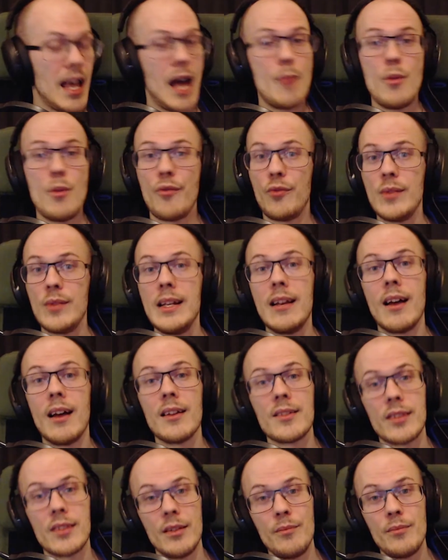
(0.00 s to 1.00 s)
a
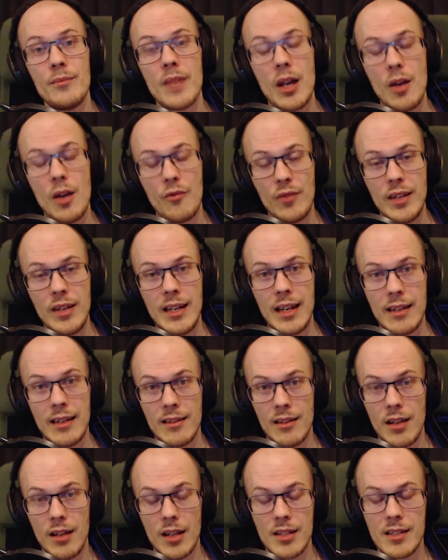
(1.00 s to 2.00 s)
freelancer, a
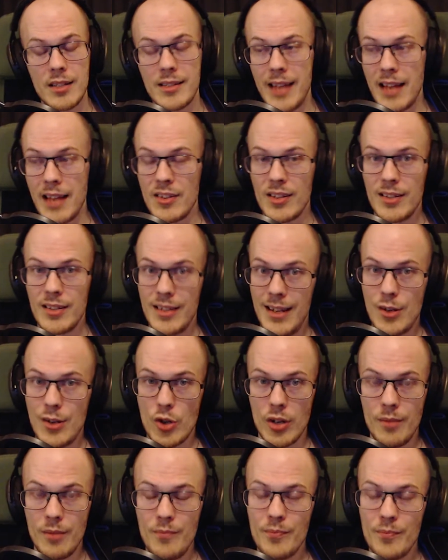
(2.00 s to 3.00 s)
freelance dancing teacher,